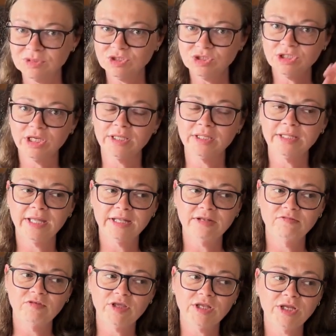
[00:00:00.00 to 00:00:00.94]
check
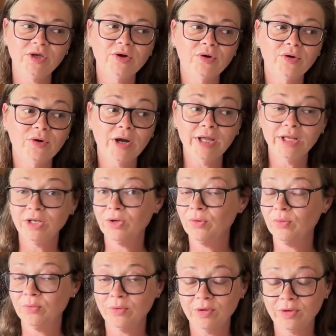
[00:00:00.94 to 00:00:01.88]
that video. I
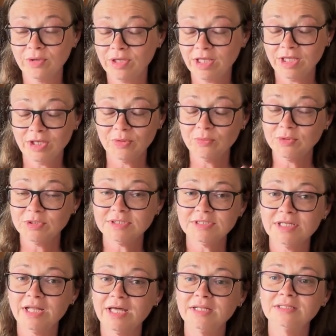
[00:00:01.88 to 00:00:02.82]
know it was
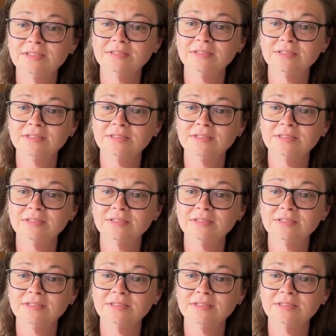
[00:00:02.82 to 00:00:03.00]
not